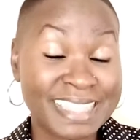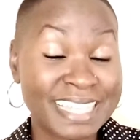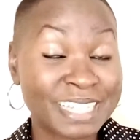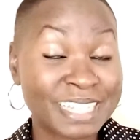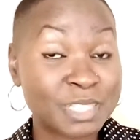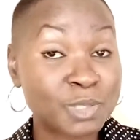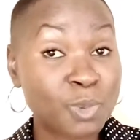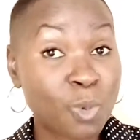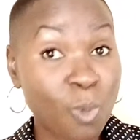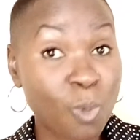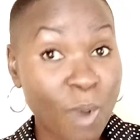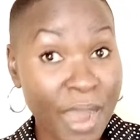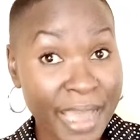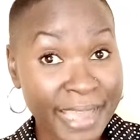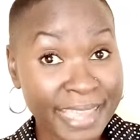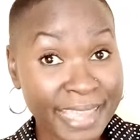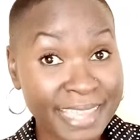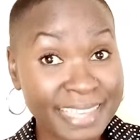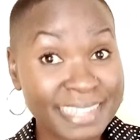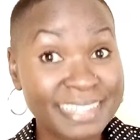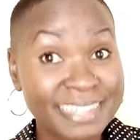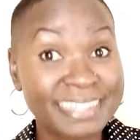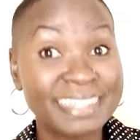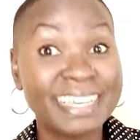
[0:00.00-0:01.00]
That's why
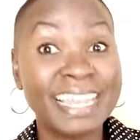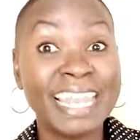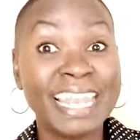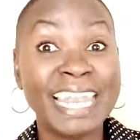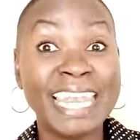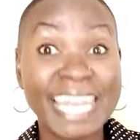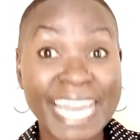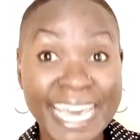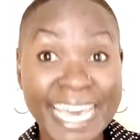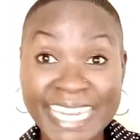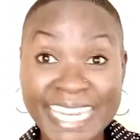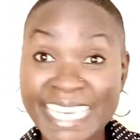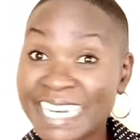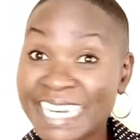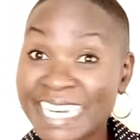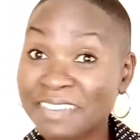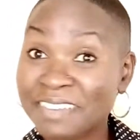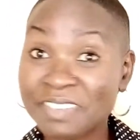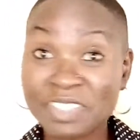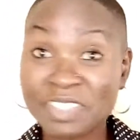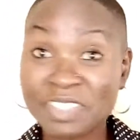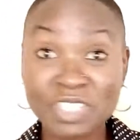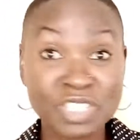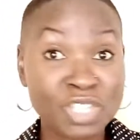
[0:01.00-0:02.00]
learning
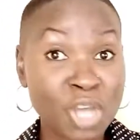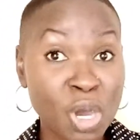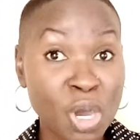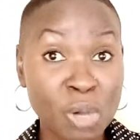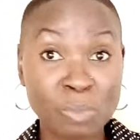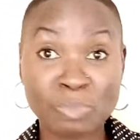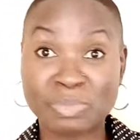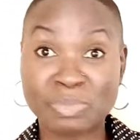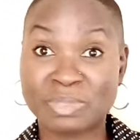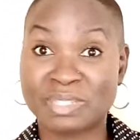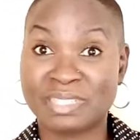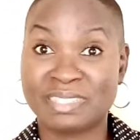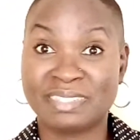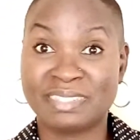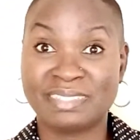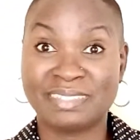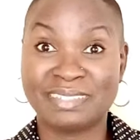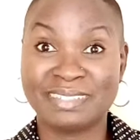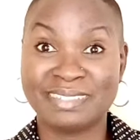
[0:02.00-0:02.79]
never stops.